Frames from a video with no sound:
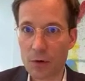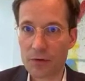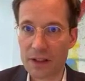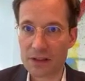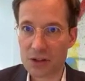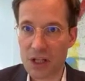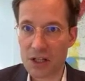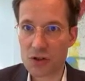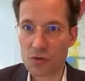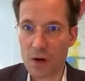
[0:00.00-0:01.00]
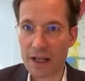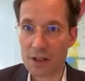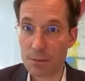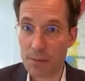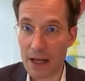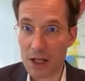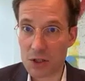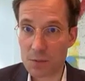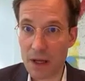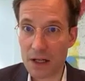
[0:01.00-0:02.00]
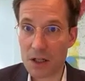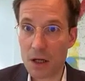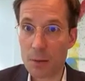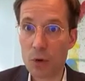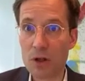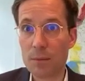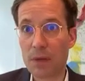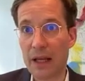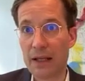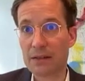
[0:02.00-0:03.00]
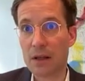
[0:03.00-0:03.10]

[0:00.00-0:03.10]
exchange rate management put in place